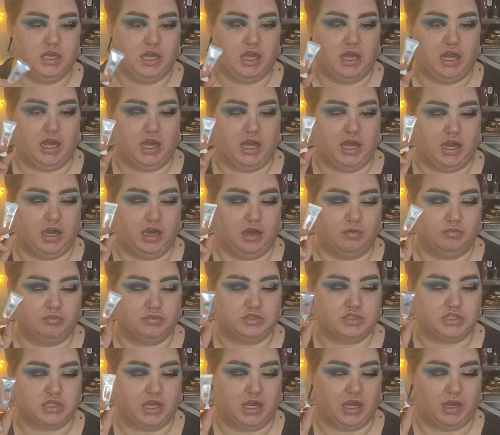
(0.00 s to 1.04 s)

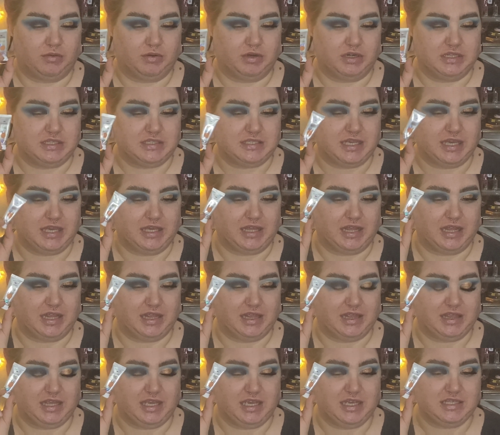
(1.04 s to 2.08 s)
So I'm going to take
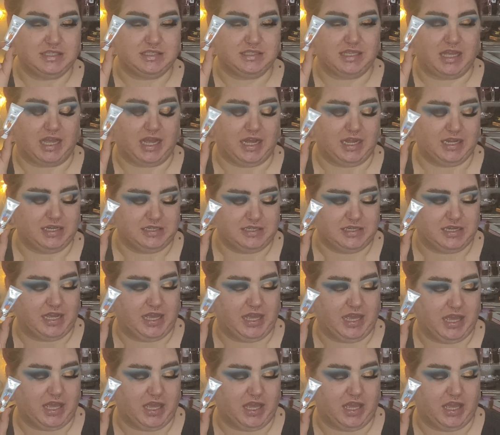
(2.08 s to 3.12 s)
this and
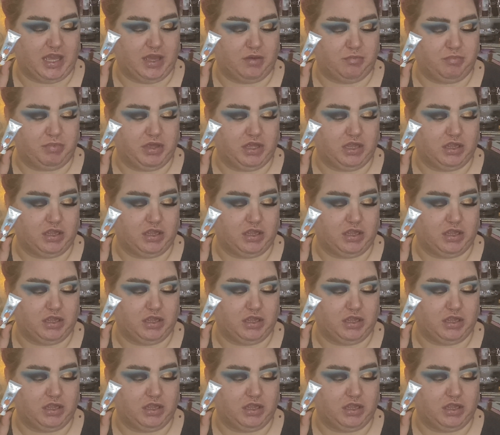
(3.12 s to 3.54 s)
a P.